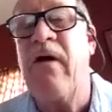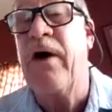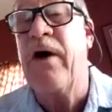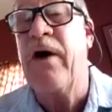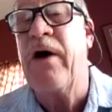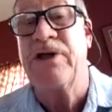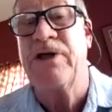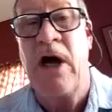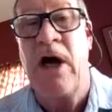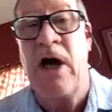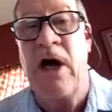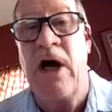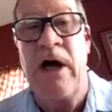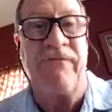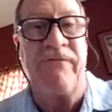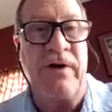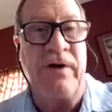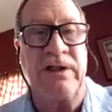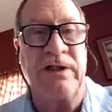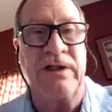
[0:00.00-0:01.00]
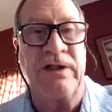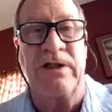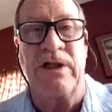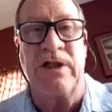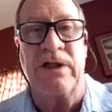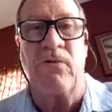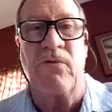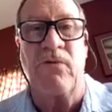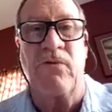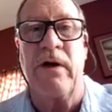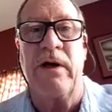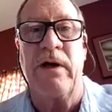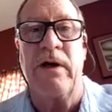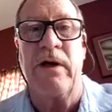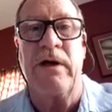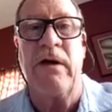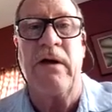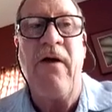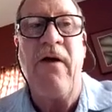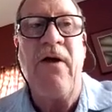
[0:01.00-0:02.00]
a ton of friends this
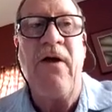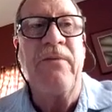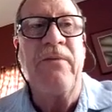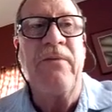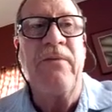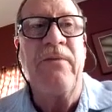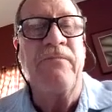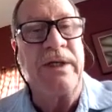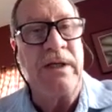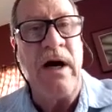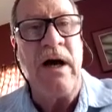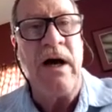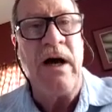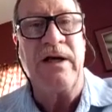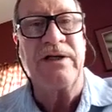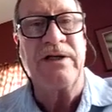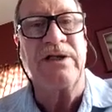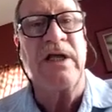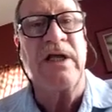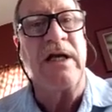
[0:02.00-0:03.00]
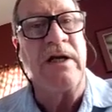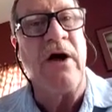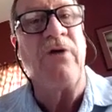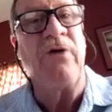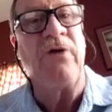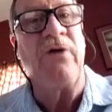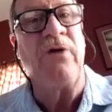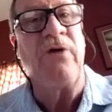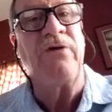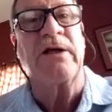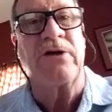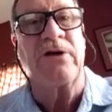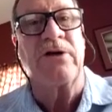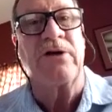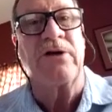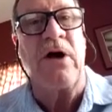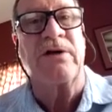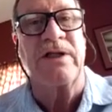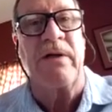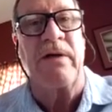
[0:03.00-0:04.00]
way because they know that they can
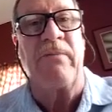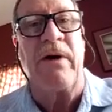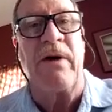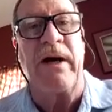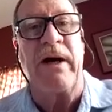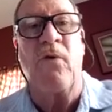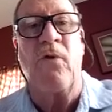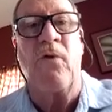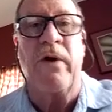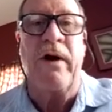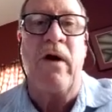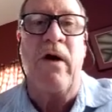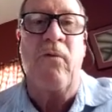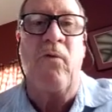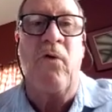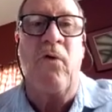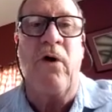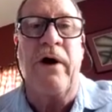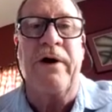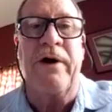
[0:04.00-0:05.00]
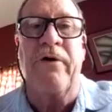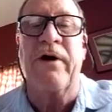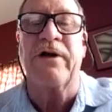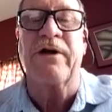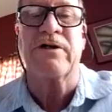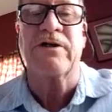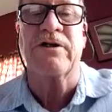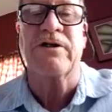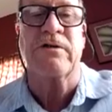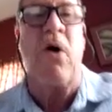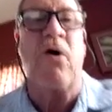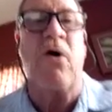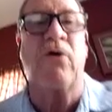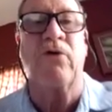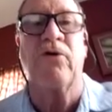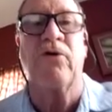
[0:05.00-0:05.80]
talk to somebody one-on-one or in a small